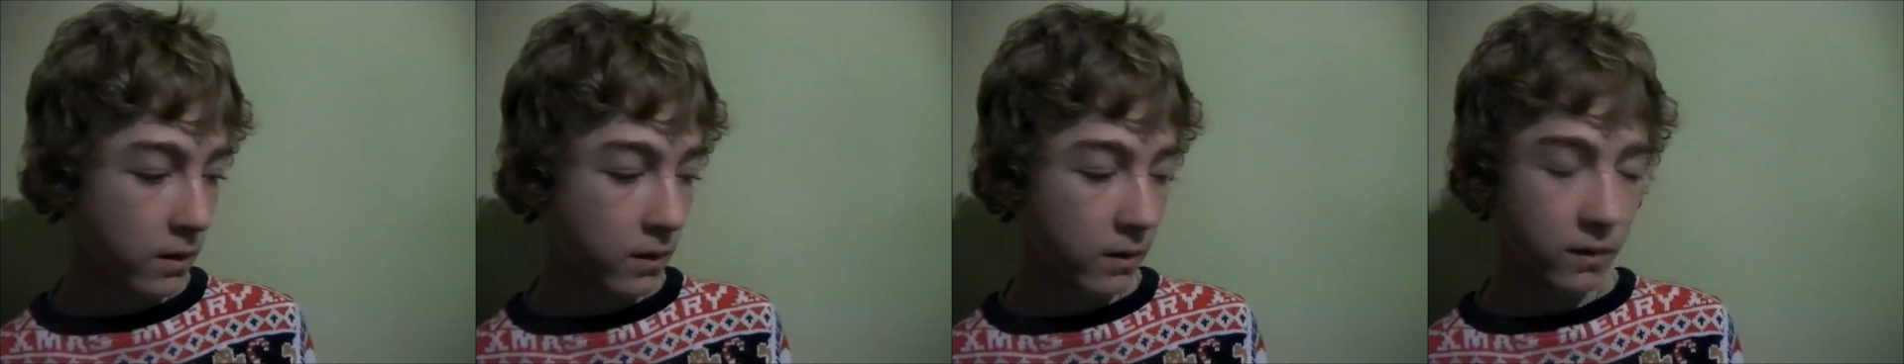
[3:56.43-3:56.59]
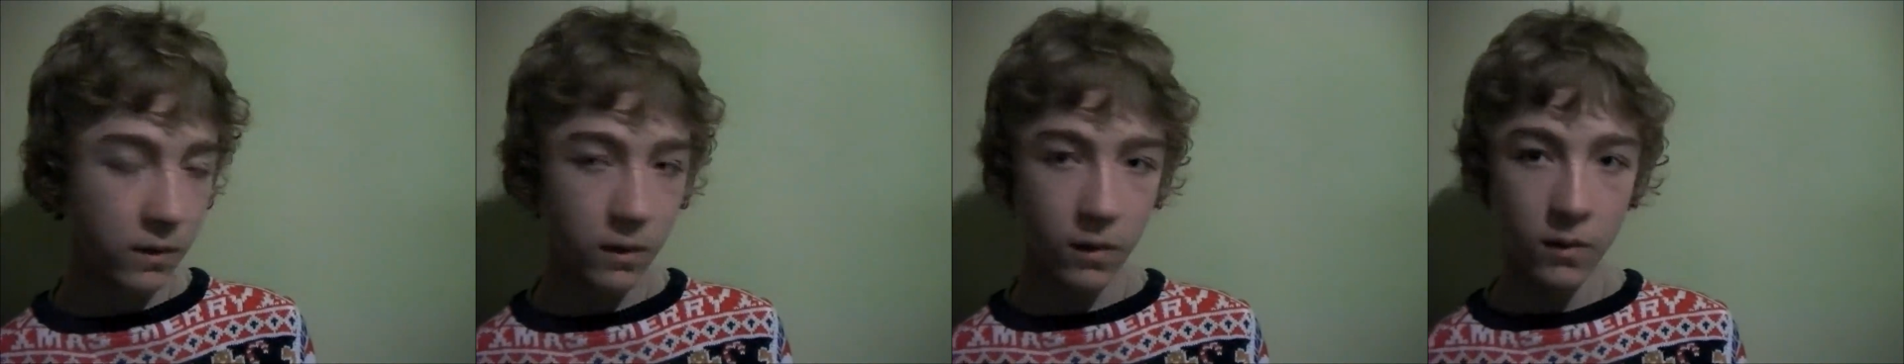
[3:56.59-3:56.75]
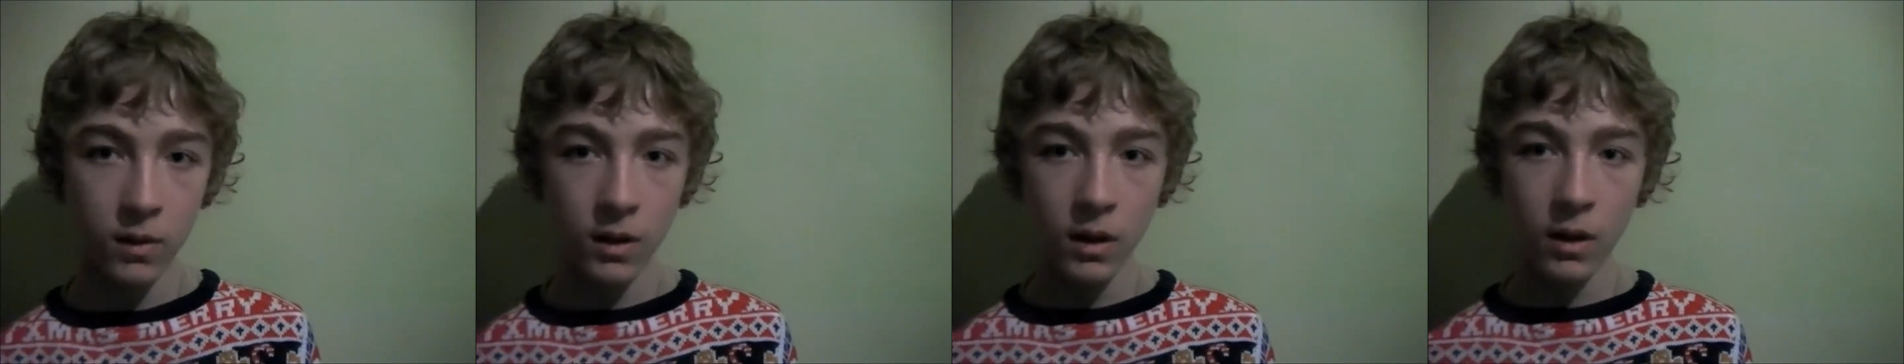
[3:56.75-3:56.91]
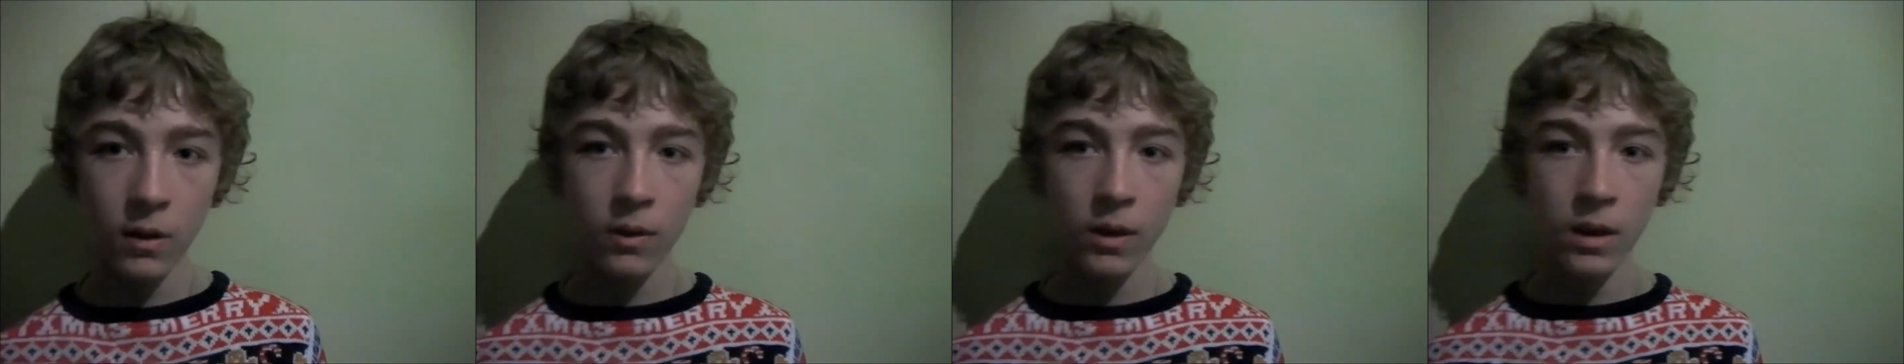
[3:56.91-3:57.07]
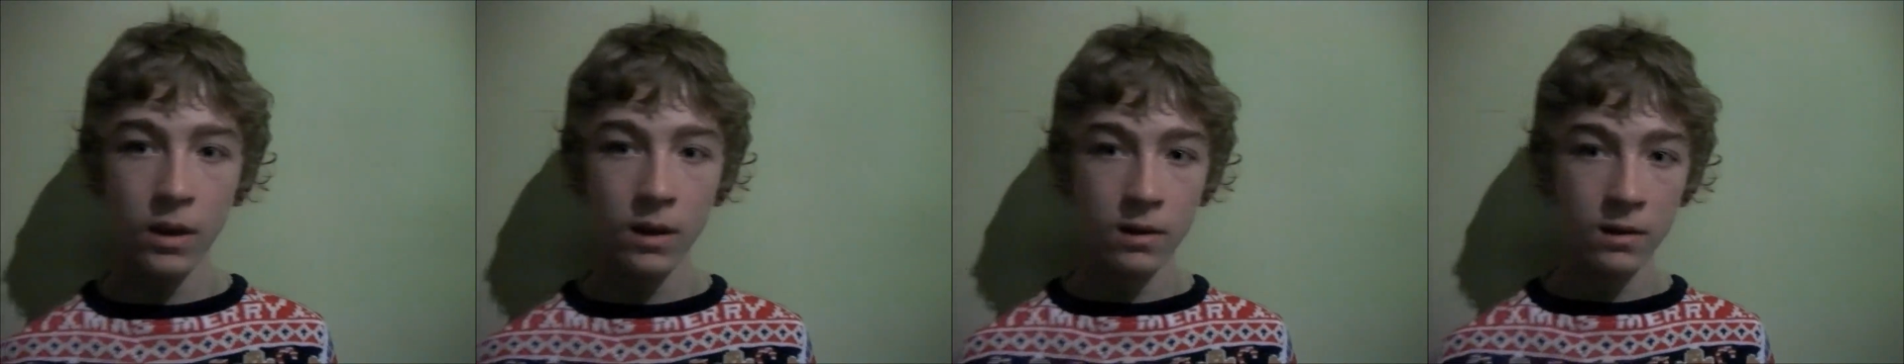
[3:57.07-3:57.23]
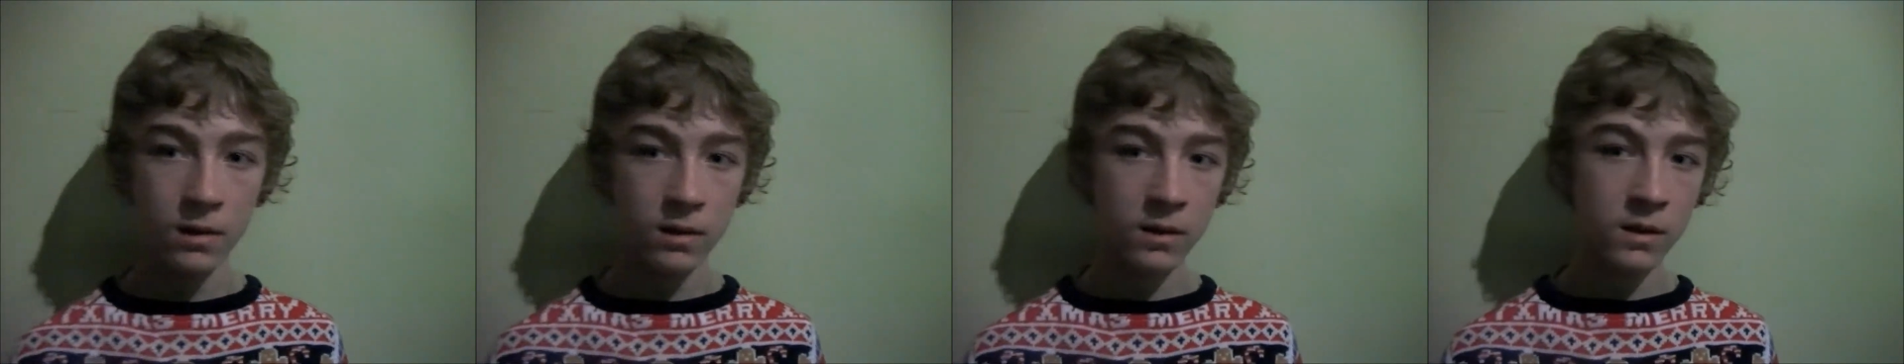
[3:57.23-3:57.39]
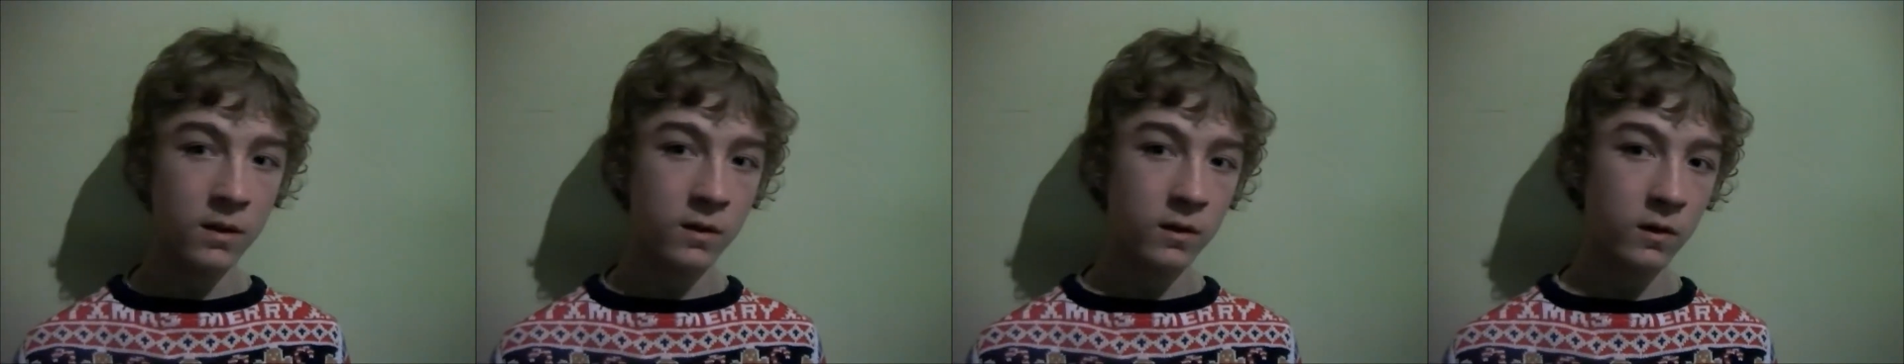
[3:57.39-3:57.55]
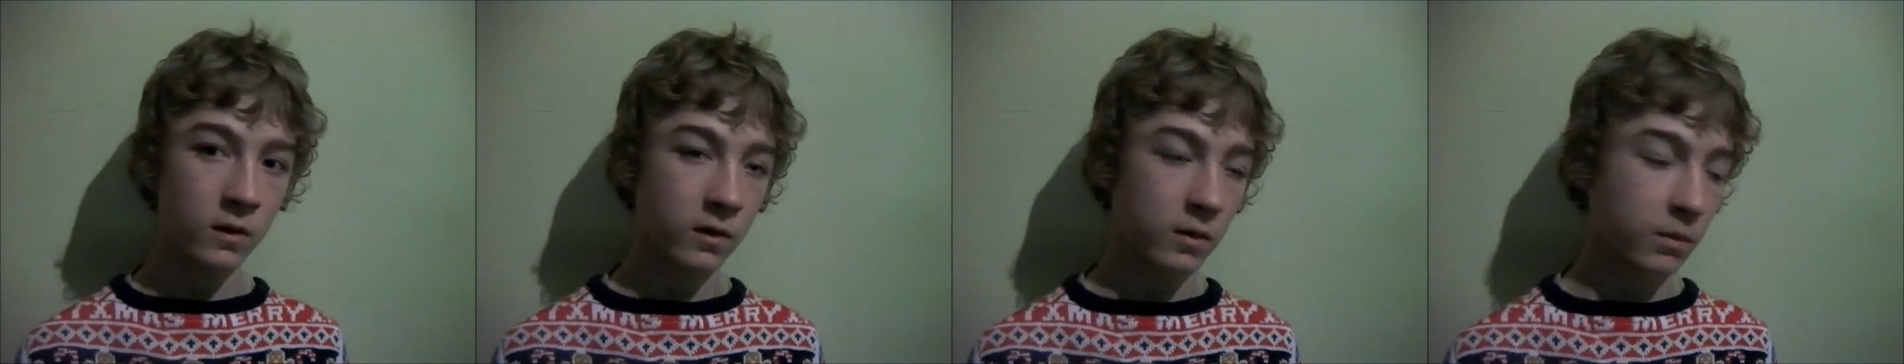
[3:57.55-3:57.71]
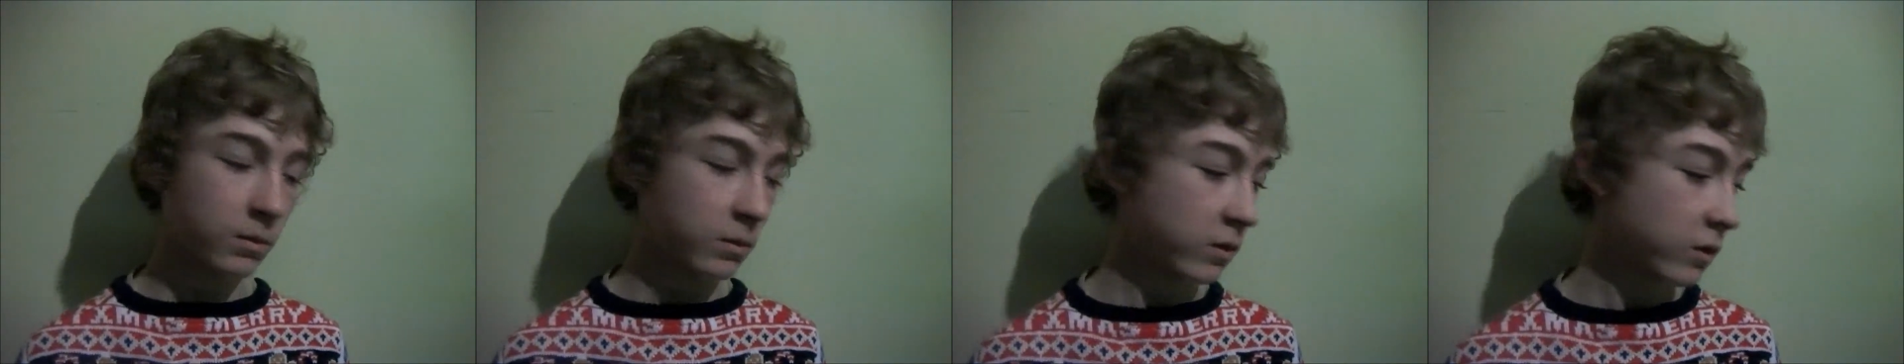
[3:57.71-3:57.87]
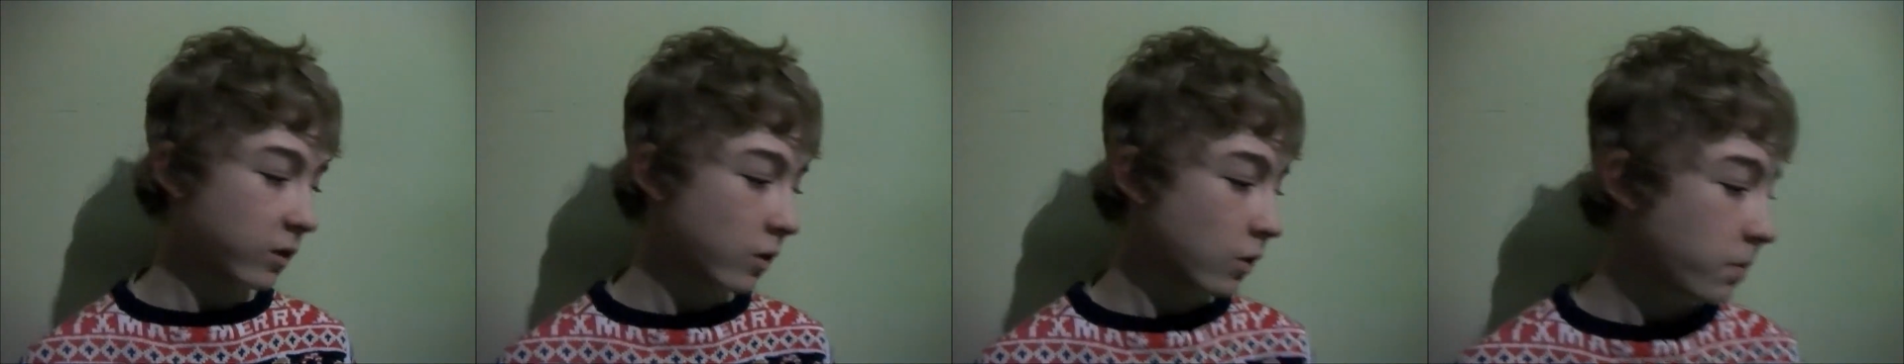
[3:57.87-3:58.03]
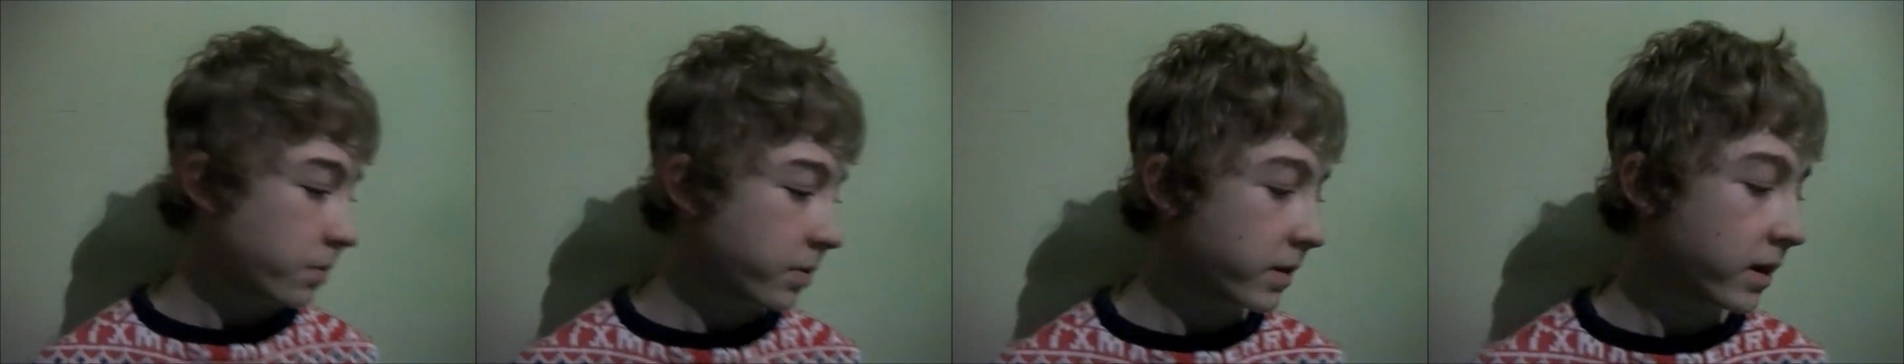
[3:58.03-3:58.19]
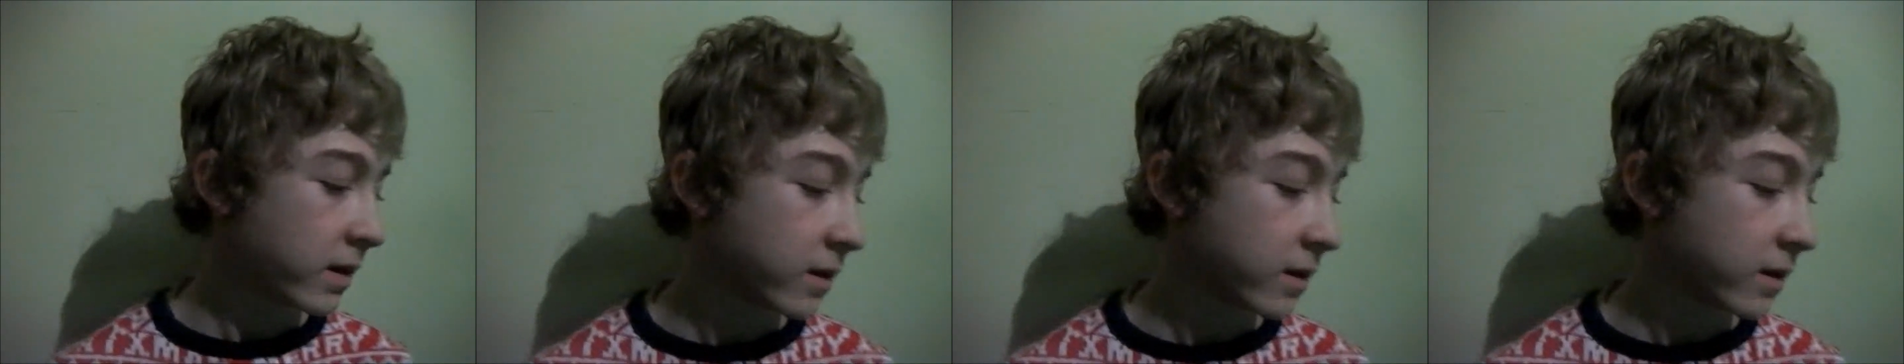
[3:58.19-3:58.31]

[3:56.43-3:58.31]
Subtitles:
So now these are some Super